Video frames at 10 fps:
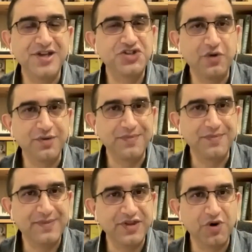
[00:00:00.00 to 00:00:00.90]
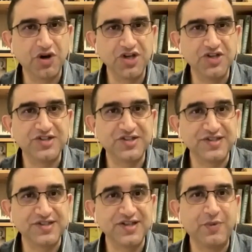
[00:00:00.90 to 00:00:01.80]
pitch I would make about the book is
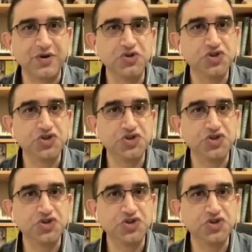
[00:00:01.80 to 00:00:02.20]
it's someone you